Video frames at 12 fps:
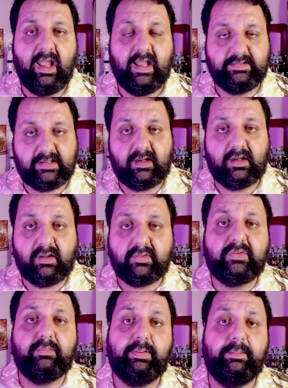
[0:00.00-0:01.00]
And there are
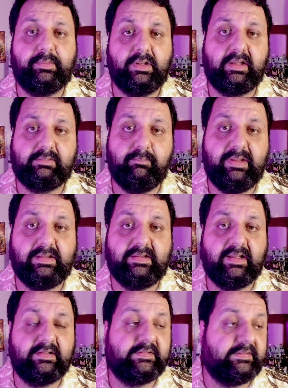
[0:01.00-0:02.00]
lots of people like me
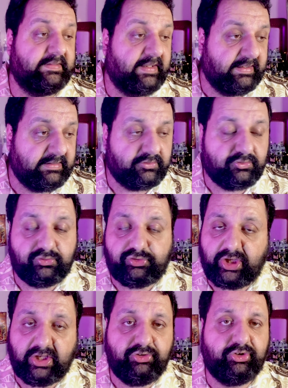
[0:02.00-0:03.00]
that they
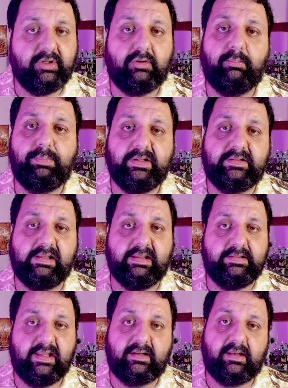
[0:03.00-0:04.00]
changing completely
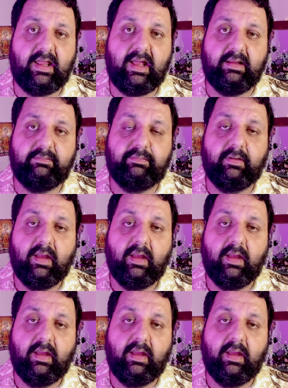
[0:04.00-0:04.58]
their life,